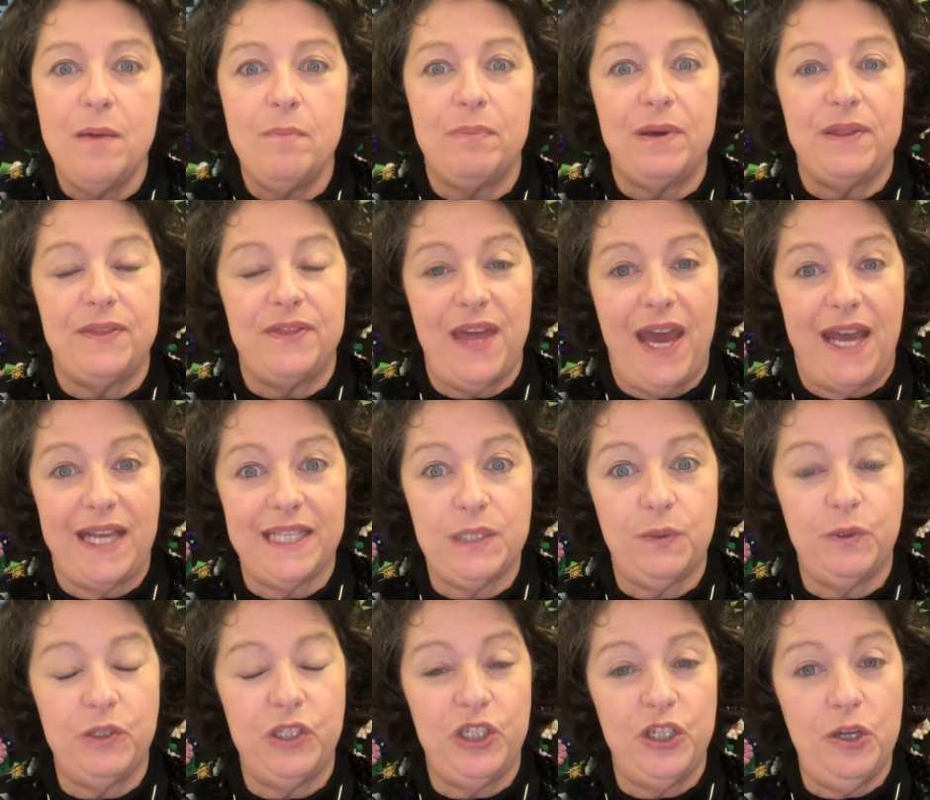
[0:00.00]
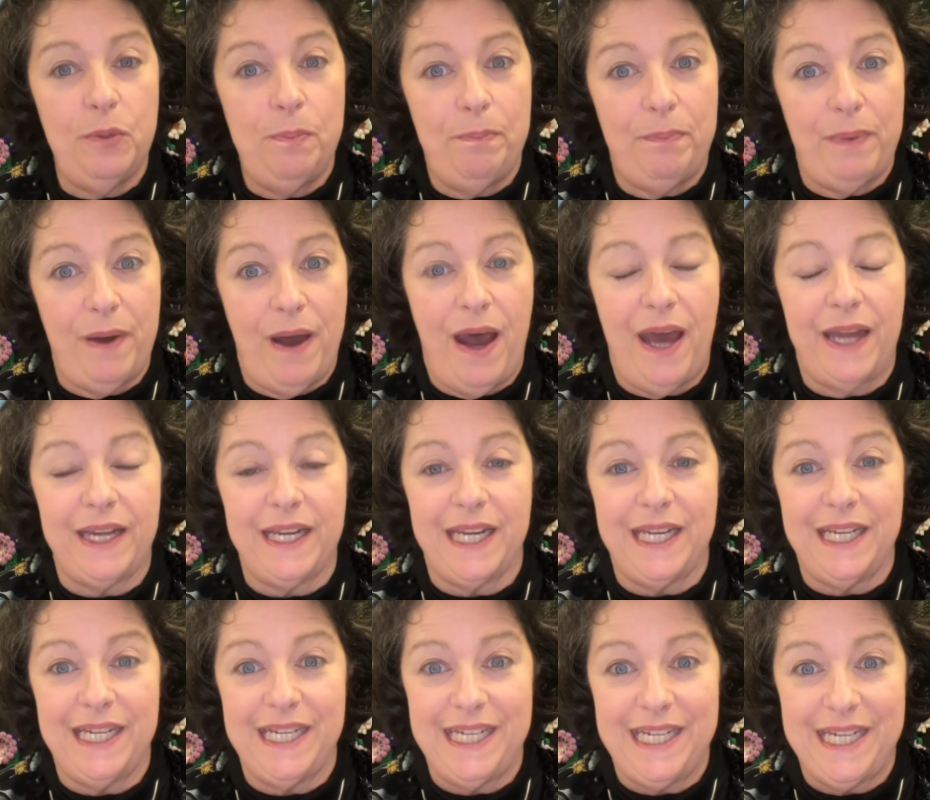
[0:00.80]
but that's what your
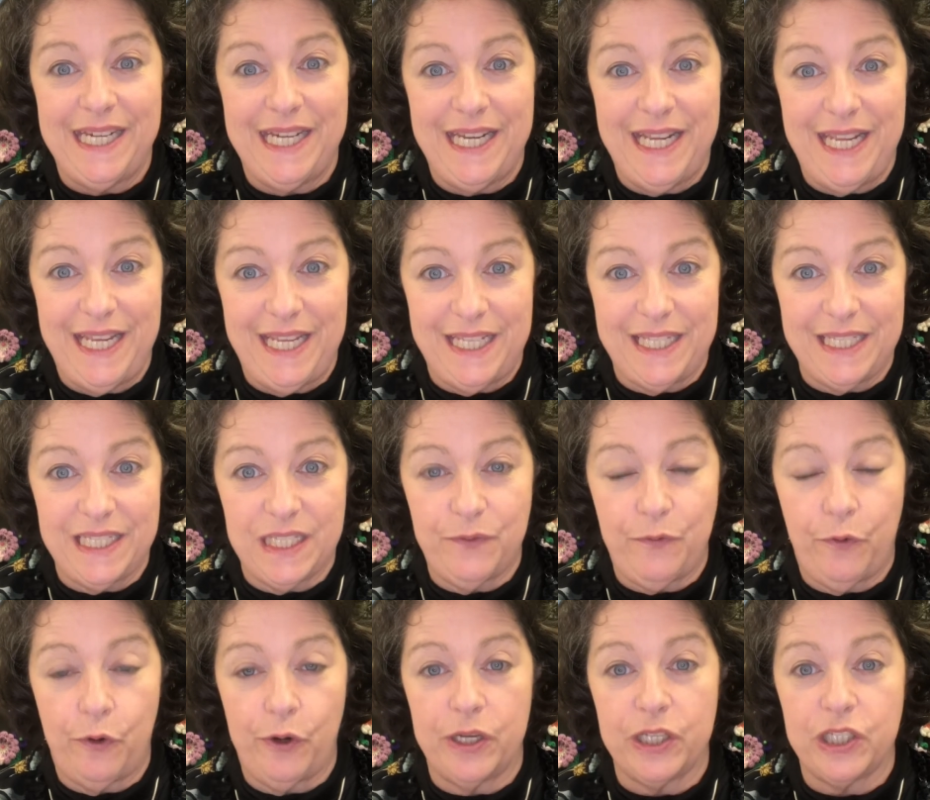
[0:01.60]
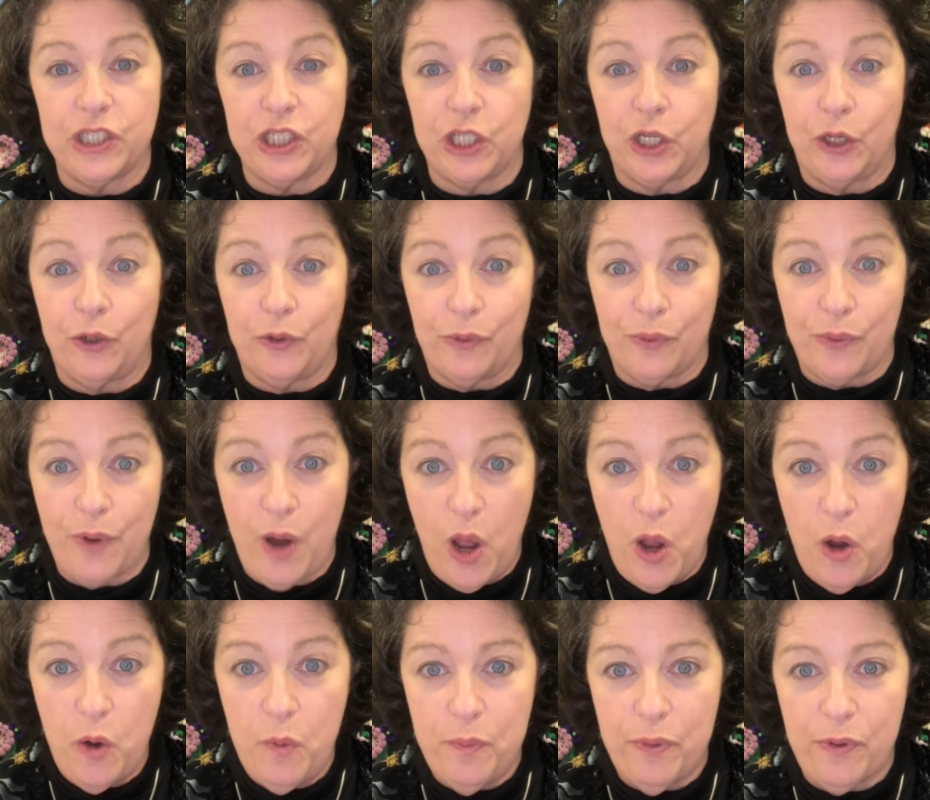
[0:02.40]
body needs for it to
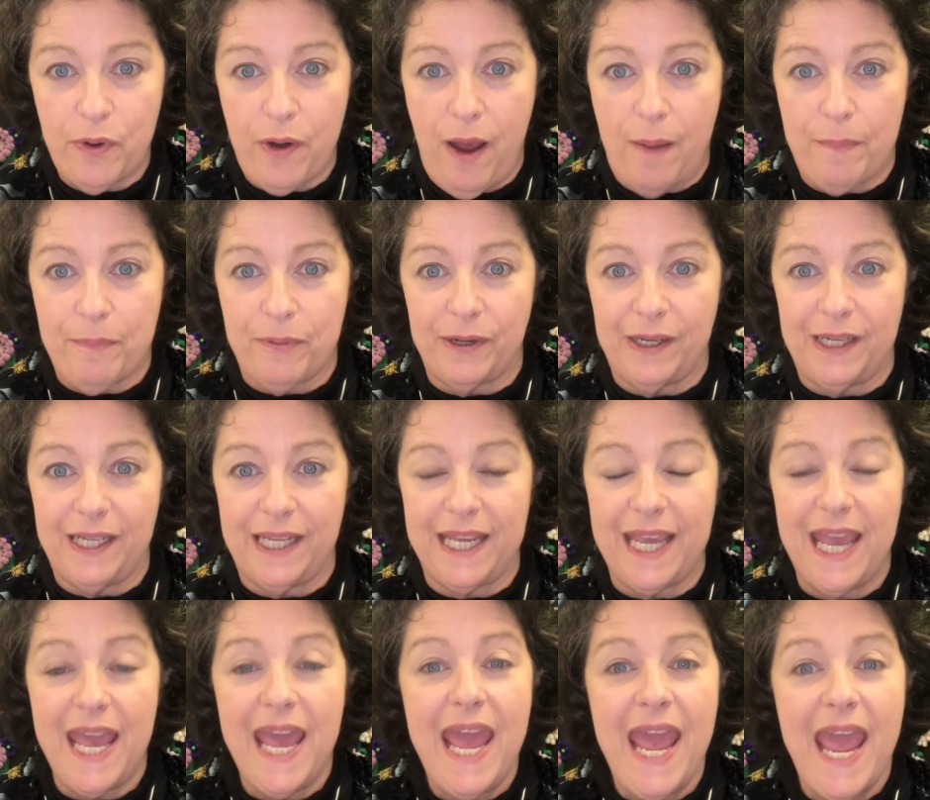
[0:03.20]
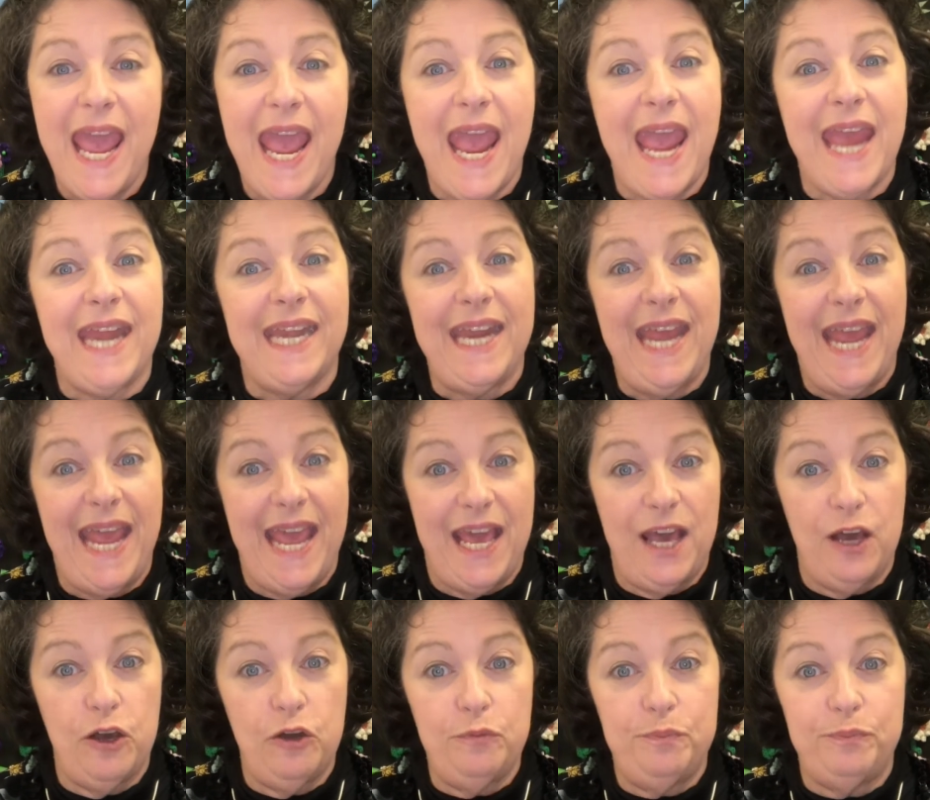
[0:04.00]
grow properly and
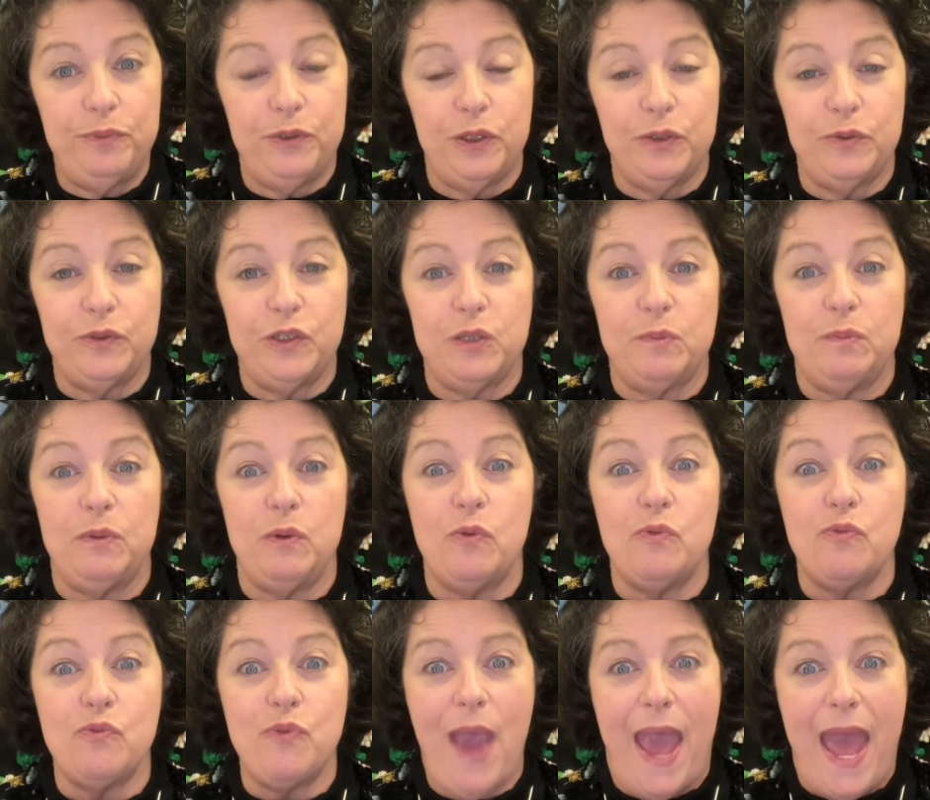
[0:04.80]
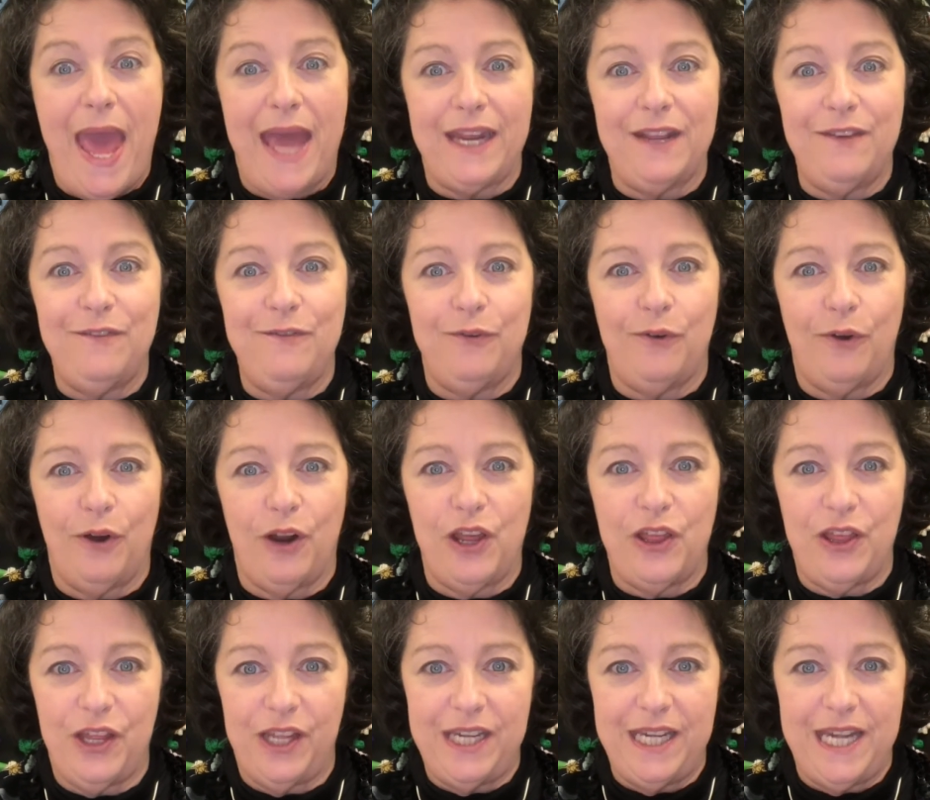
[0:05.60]
help you to be ready
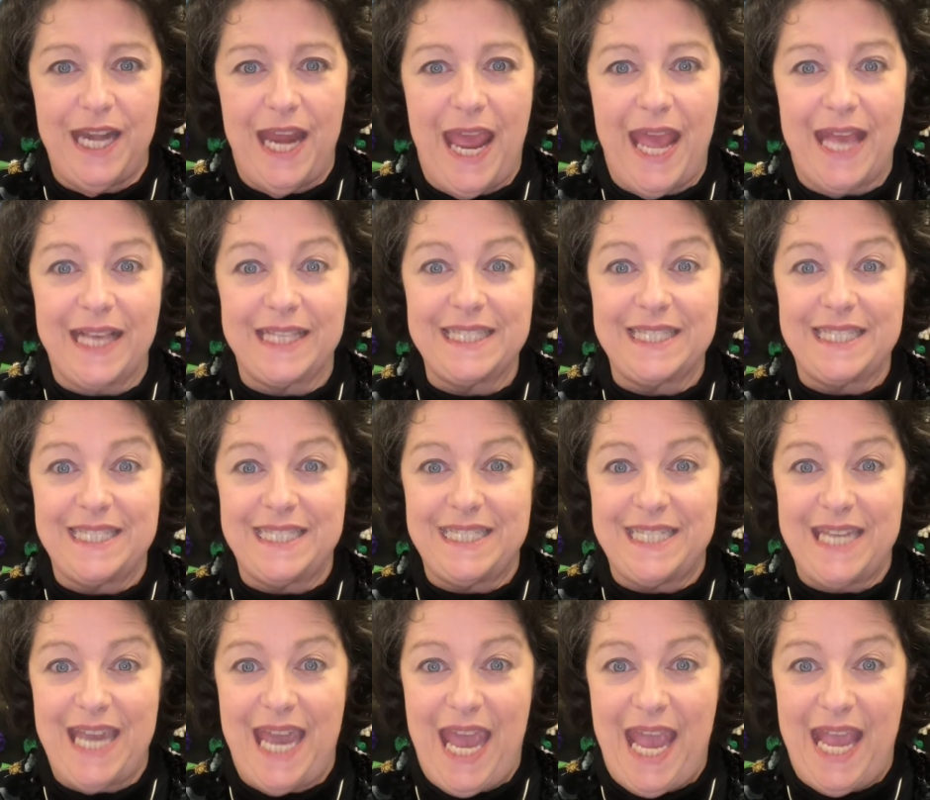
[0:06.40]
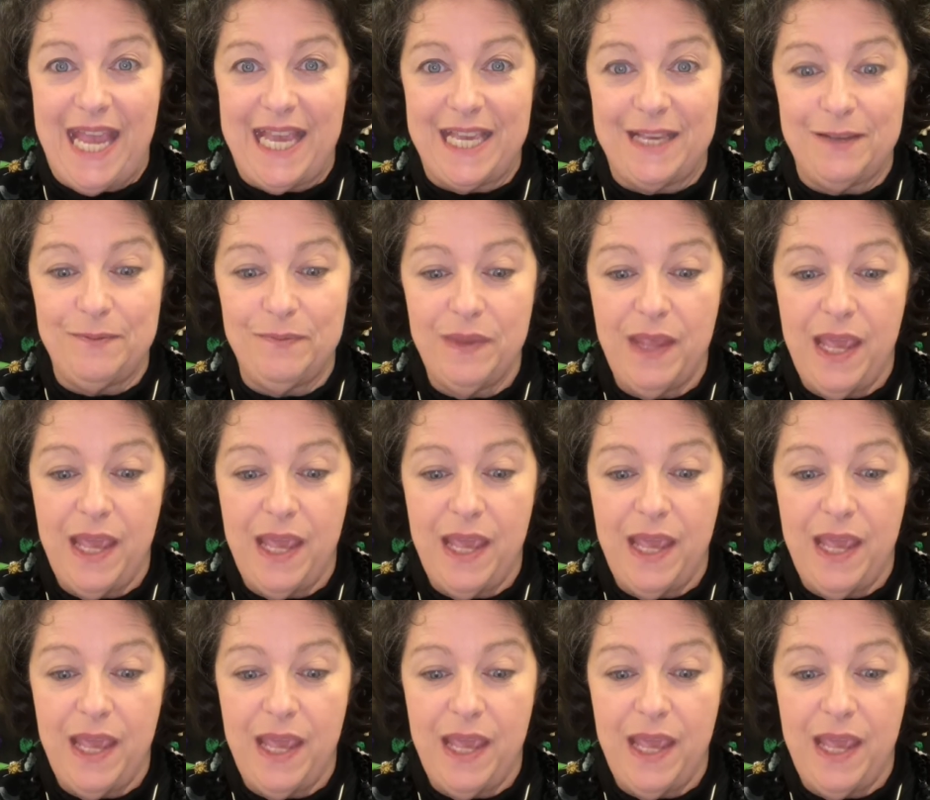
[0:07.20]
for the next day.